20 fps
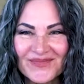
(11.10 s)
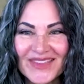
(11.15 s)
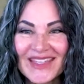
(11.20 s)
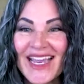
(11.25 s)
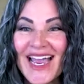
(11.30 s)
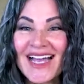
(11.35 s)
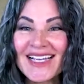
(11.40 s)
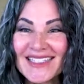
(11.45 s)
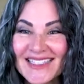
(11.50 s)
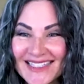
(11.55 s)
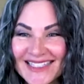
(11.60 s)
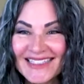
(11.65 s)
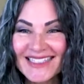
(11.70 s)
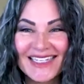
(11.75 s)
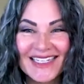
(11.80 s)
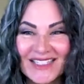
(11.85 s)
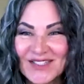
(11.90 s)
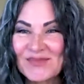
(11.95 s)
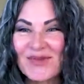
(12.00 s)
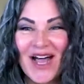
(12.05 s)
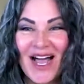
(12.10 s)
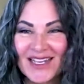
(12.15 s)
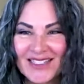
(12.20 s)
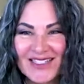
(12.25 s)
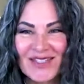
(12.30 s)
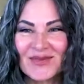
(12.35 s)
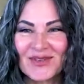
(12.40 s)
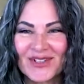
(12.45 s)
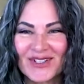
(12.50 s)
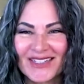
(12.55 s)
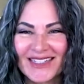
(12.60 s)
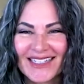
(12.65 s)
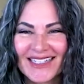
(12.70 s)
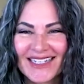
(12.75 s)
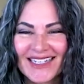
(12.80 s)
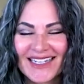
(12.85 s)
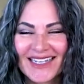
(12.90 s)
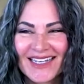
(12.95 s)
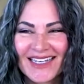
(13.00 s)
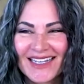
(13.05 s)
Yes, it's possible.
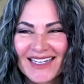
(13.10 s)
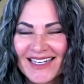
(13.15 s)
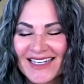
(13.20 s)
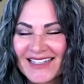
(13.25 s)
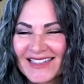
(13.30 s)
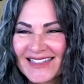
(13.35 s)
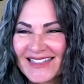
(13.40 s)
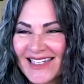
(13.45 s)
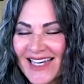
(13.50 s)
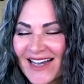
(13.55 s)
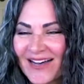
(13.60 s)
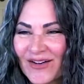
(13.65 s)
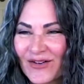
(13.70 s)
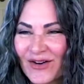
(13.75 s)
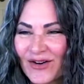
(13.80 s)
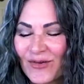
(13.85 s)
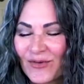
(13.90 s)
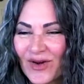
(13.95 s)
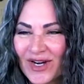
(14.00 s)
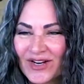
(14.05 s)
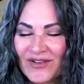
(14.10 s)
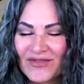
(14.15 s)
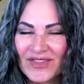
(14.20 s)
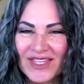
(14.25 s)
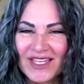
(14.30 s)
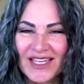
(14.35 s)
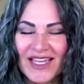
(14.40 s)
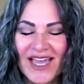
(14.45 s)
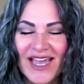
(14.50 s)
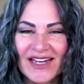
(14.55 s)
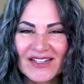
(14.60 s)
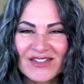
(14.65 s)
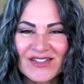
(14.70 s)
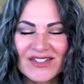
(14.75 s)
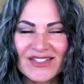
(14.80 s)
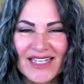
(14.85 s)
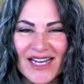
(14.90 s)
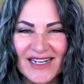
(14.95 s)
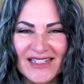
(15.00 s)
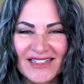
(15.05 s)
It's uh, one of the
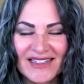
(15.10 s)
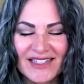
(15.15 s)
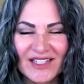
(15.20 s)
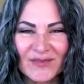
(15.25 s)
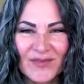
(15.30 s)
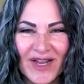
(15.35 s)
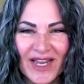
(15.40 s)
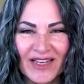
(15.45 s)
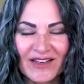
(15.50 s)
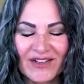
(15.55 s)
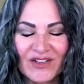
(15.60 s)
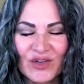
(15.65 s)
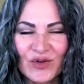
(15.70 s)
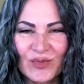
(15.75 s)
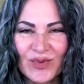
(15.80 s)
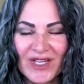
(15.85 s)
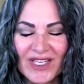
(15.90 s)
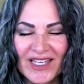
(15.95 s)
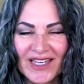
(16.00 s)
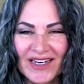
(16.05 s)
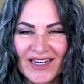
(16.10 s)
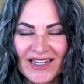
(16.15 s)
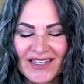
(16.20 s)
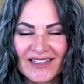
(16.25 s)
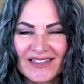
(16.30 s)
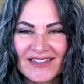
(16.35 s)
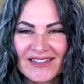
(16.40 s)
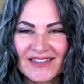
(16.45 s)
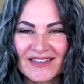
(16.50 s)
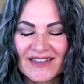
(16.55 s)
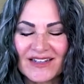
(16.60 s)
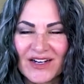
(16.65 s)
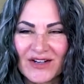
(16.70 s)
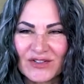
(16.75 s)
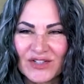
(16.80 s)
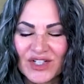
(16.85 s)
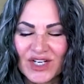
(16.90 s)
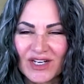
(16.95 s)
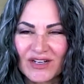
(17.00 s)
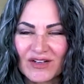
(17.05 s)
exercises in my New Beginnings
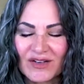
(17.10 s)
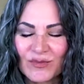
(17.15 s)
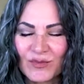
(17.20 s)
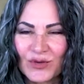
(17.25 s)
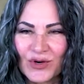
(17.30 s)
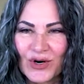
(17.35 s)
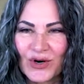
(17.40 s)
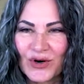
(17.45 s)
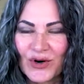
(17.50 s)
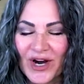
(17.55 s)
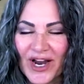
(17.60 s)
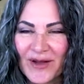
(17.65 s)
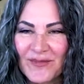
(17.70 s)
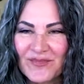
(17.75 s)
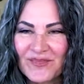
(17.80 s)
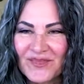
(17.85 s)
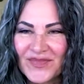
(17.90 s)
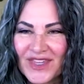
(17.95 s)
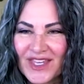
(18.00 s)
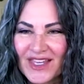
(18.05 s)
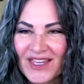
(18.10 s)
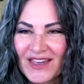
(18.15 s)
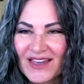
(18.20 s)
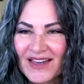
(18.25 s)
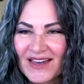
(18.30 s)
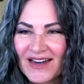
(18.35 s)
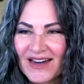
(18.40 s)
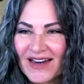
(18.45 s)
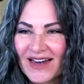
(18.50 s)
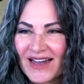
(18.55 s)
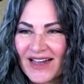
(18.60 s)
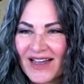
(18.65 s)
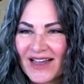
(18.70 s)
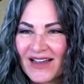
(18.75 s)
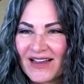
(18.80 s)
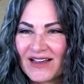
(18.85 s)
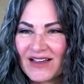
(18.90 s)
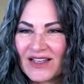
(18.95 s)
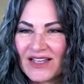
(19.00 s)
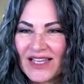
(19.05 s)
coaching program.
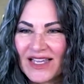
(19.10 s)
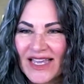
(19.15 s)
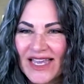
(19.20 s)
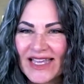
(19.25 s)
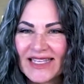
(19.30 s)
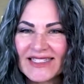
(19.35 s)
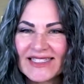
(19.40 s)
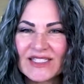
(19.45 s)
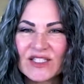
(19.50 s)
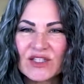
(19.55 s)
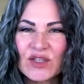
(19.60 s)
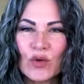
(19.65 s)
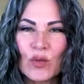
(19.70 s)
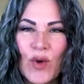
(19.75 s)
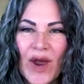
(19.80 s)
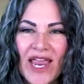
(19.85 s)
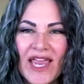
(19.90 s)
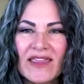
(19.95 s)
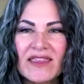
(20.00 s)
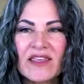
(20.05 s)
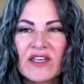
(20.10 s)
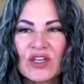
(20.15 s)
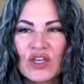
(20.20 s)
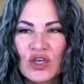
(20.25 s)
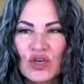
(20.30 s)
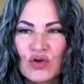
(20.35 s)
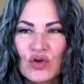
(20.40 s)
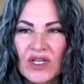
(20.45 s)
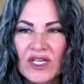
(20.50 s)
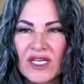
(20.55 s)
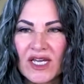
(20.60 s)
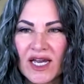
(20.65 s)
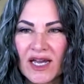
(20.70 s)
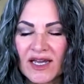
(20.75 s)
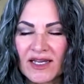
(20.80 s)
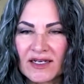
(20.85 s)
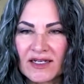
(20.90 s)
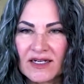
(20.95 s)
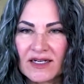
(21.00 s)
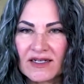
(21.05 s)
Uh, it's the way that you
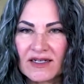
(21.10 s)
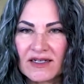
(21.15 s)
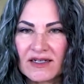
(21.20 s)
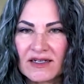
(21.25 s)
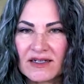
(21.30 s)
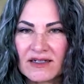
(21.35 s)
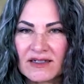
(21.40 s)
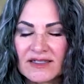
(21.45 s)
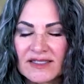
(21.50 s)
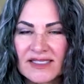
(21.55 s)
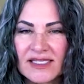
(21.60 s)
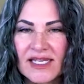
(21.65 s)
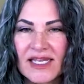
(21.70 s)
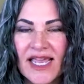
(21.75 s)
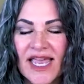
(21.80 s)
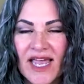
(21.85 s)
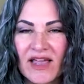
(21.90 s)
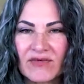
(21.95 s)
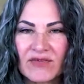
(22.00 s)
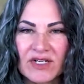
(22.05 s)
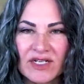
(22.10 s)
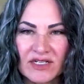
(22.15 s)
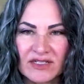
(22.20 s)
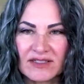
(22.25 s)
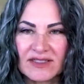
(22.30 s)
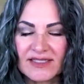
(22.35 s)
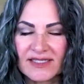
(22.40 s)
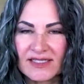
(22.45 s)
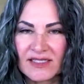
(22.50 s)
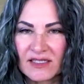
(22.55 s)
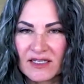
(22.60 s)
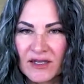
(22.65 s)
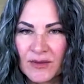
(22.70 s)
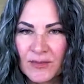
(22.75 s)
can see evidence